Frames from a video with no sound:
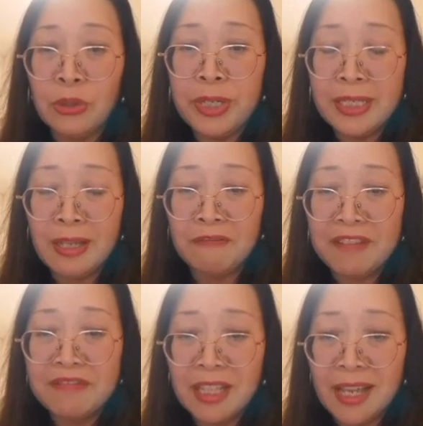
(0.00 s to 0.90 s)
during the
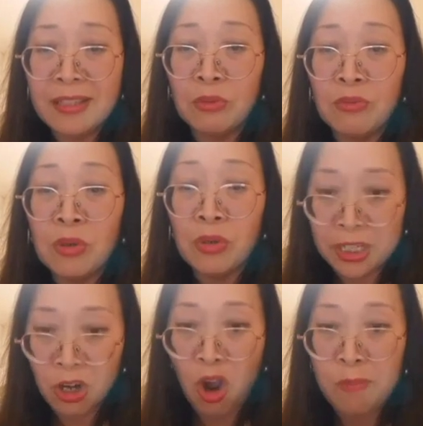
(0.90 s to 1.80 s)
5 days of
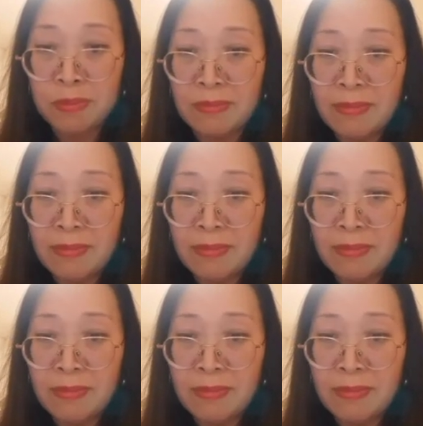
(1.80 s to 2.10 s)
workshop.